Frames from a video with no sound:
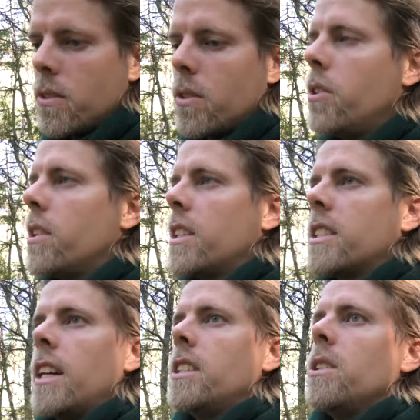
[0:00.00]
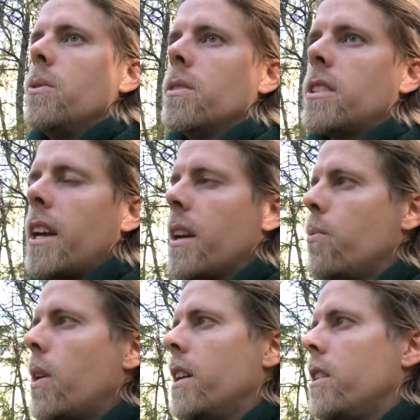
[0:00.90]
criticize you, saying,
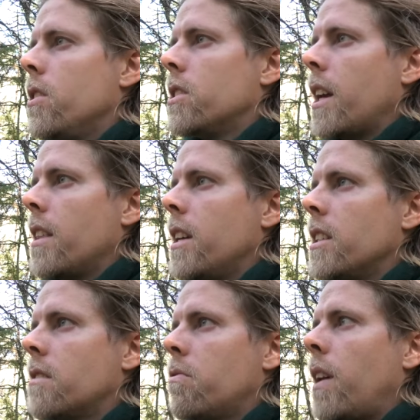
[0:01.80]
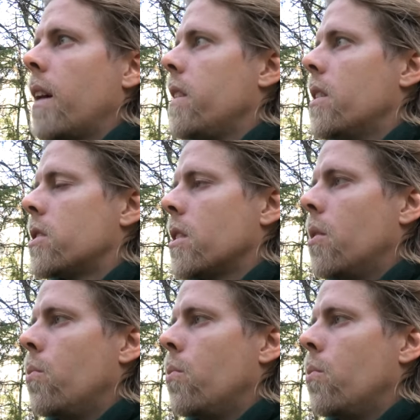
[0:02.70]
why did you say this 5 years ago?